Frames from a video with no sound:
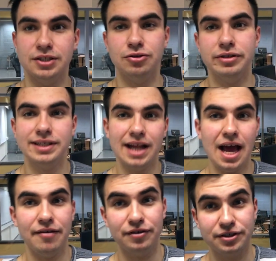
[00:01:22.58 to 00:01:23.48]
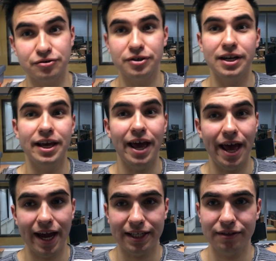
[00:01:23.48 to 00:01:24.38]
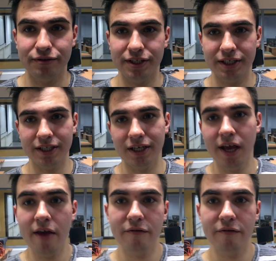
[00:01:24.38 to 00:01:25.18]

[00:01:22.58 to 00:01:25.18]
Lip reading: Student's life is really active here.